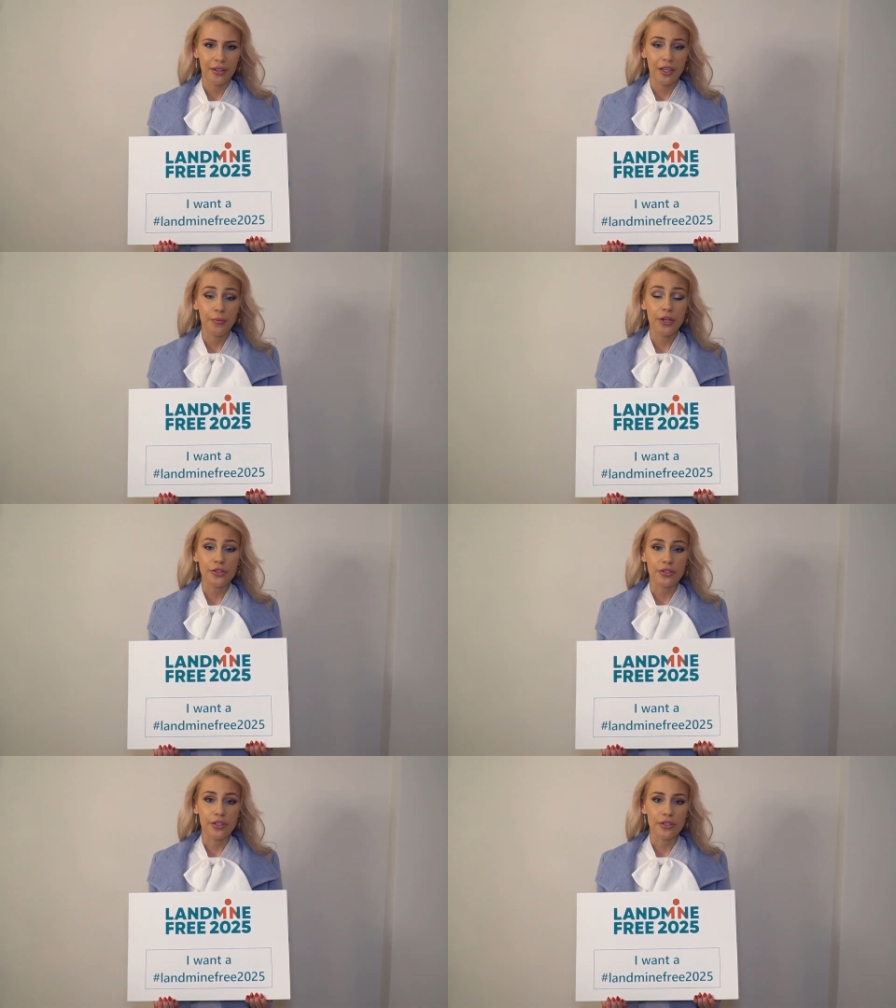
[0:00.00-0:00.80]

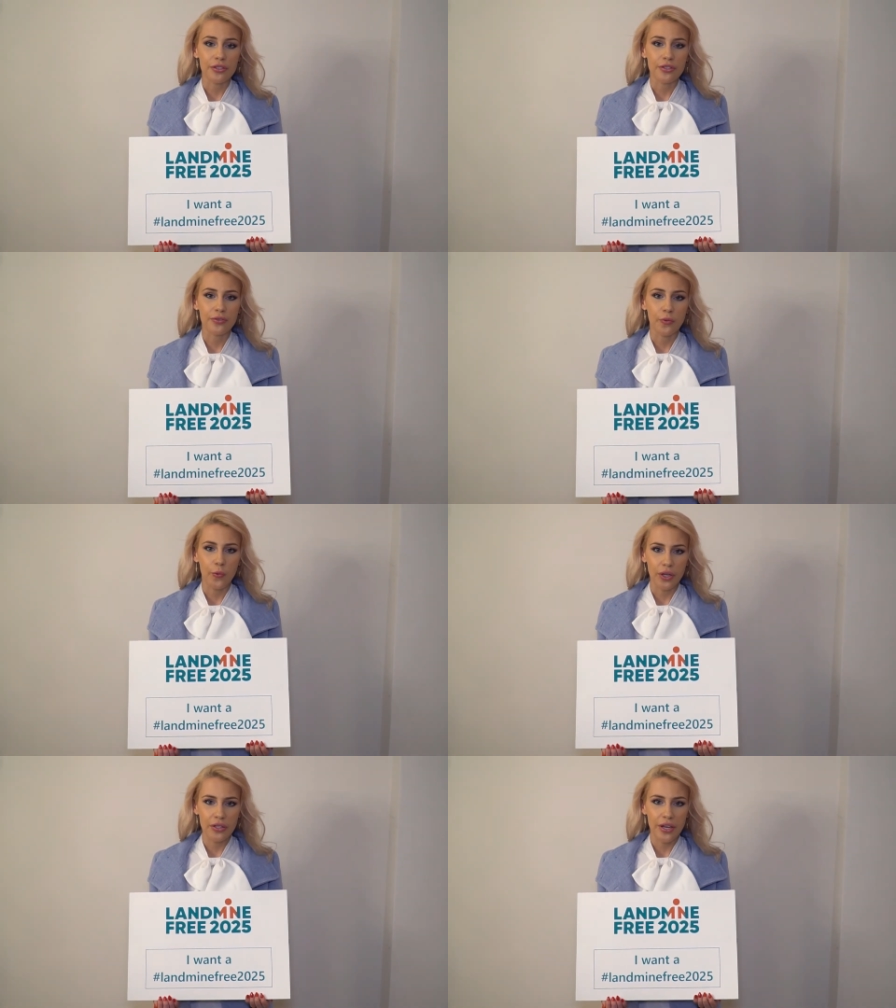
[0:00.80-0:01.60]
Imagine that
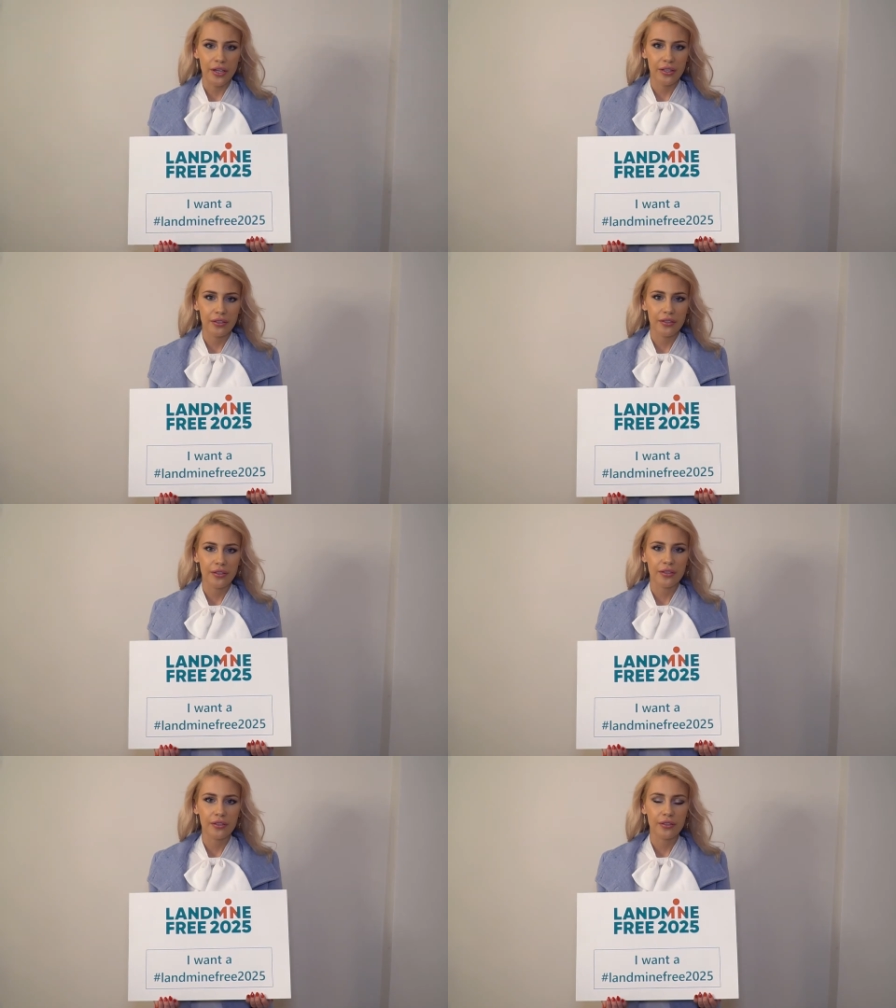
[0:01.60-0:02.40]
one day
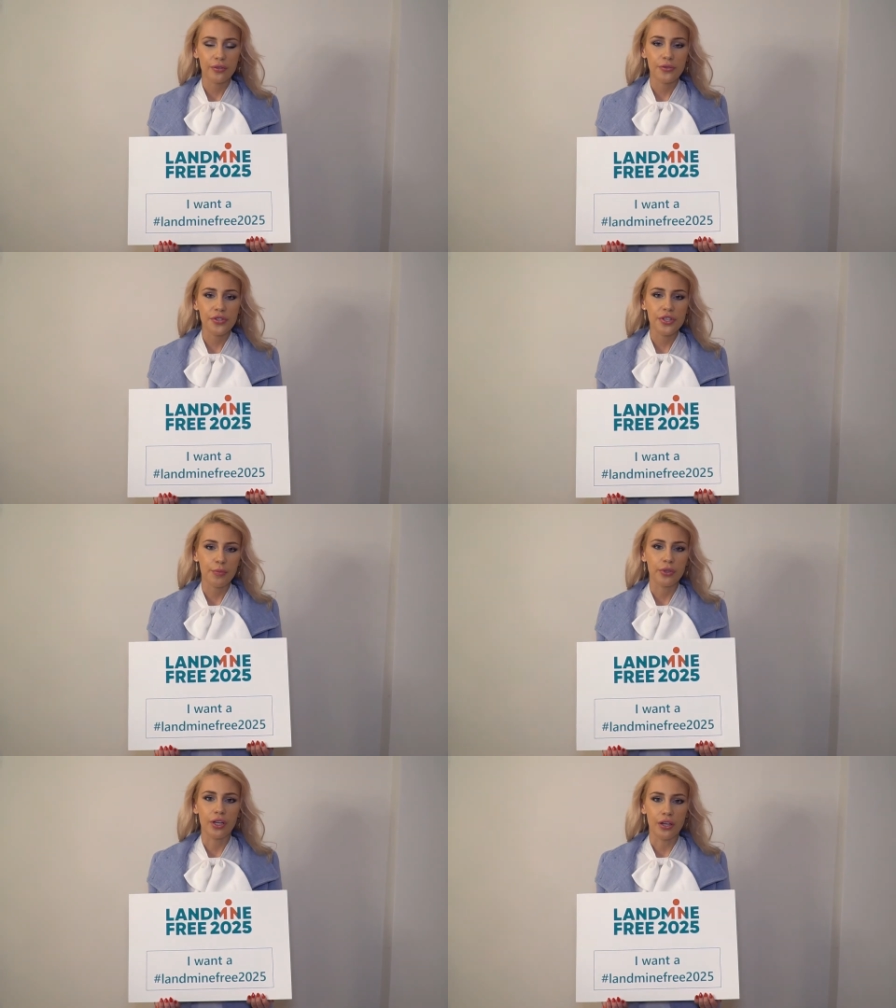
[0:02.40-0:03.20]
you step
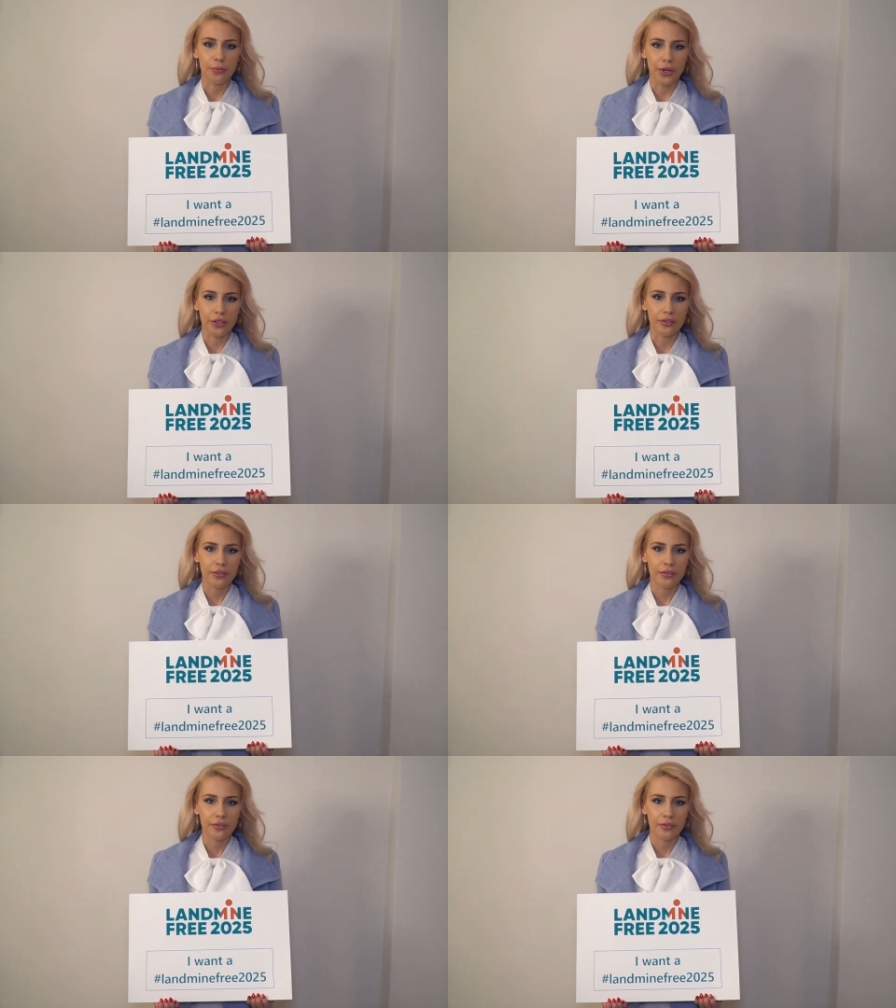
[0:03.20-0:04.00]
on landmine